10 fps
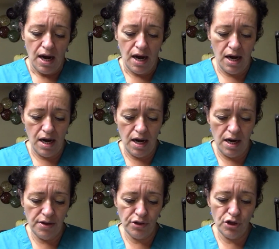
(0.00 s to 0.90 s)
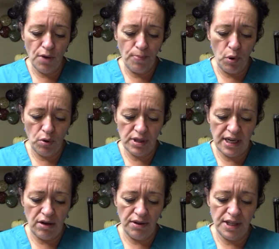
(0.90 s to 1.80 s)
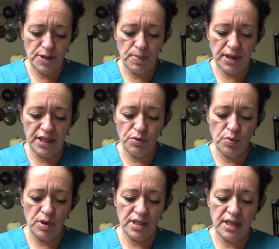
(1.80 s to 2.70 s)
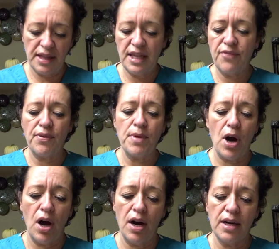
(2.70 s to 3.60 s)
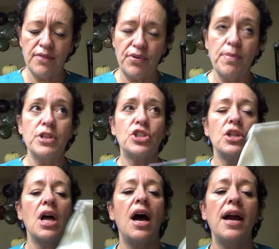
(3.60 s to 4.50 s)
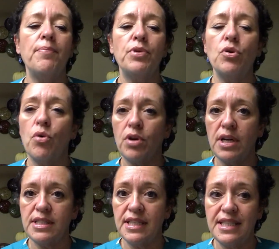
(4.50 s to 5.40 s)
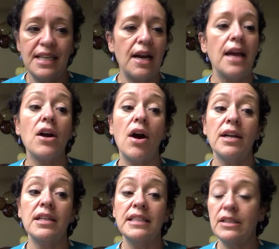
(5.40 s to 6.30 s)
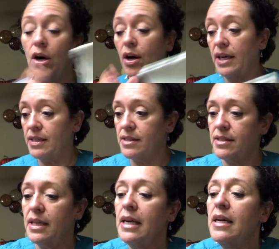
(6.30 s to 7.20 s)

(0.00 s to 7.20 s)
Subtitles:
There's no pour date on this, but this was, I think, from the July pre-order, because I got it in August.